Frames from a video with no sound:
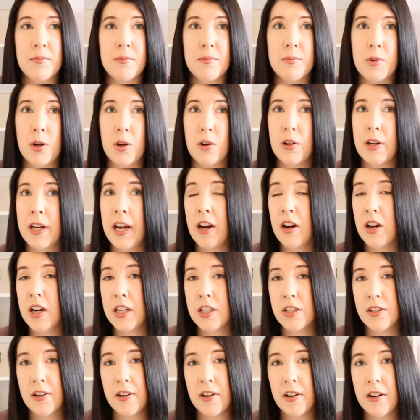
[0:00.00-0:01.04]
her
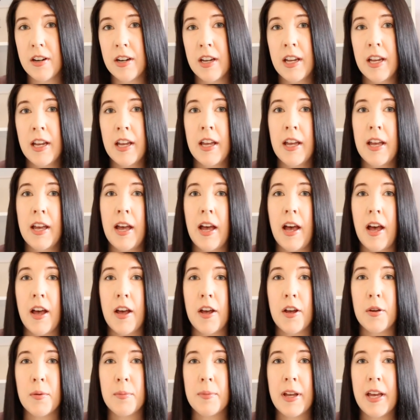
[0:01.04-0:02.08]
character.
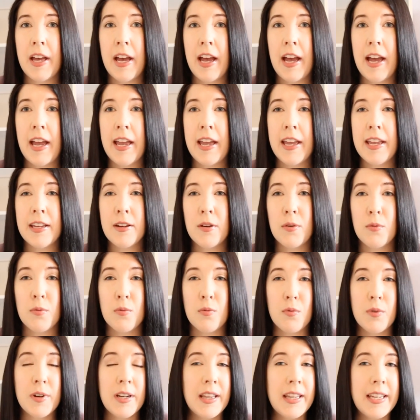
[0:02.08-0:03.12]
I
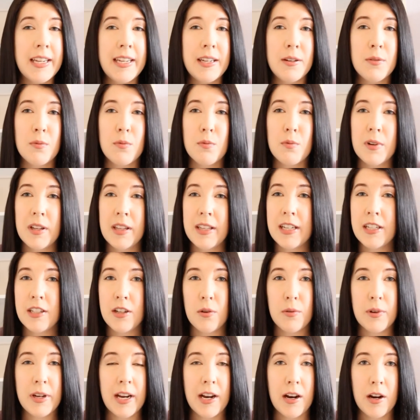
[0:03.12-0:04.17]
really, really
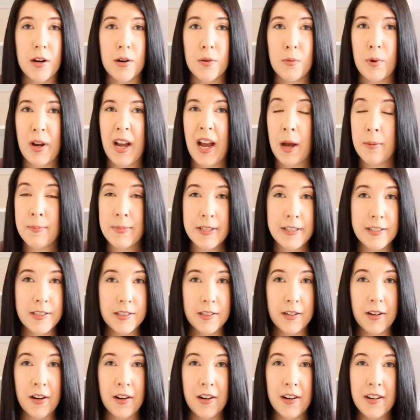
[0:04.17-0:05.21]
don't care what happens to
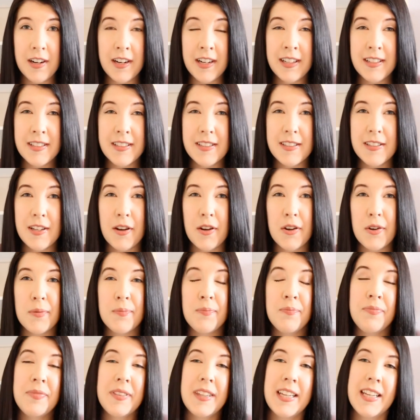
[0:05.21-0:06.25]
her. So
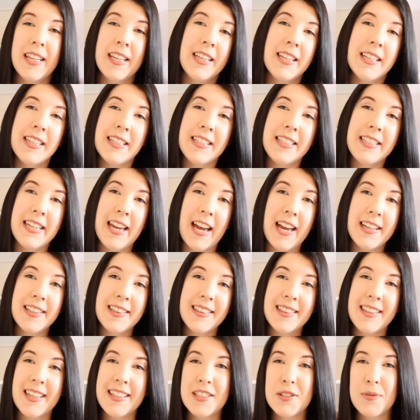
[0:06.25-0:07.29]
yeah,
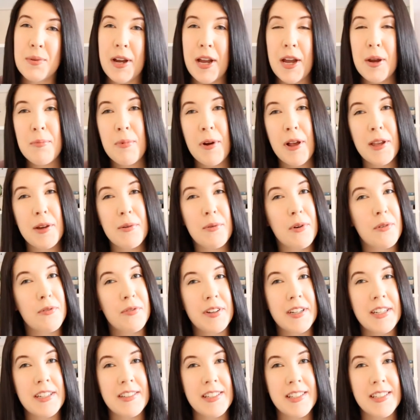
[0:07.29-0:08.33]
that's why I probably won't
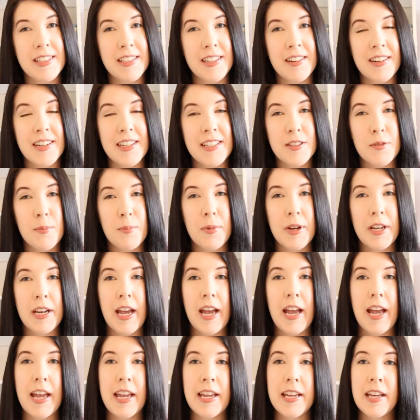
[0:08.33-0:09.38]
finish the series. But
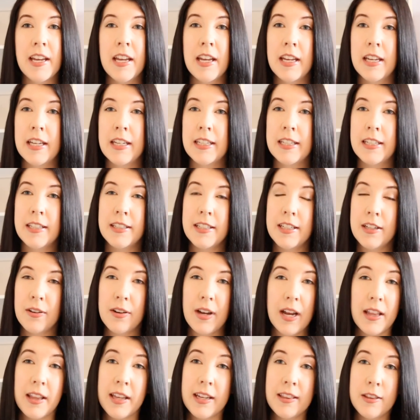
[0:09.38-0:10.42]
I
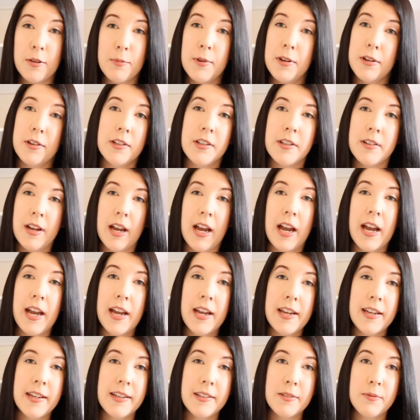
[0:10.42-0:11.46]
like the book.
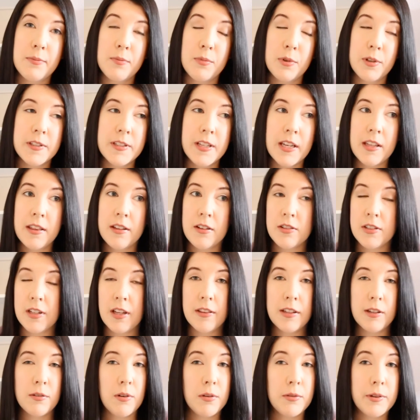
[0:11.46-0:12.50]
I will say there's
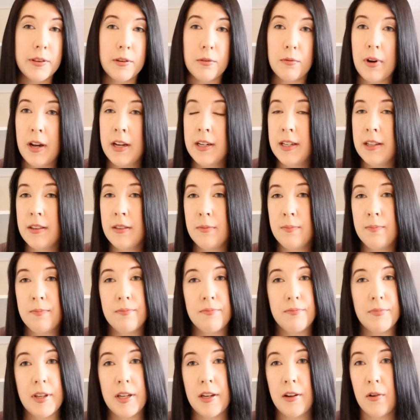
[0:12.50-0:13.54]
nothing wrong with the writing
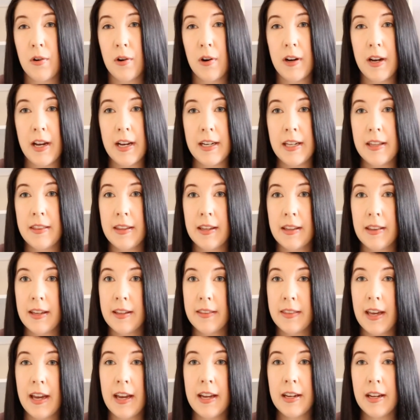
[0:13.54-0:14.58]
or anything like
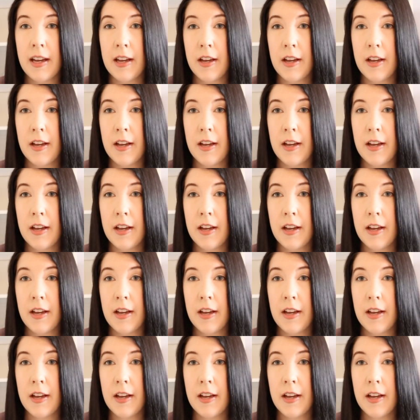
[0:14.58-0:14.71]
that.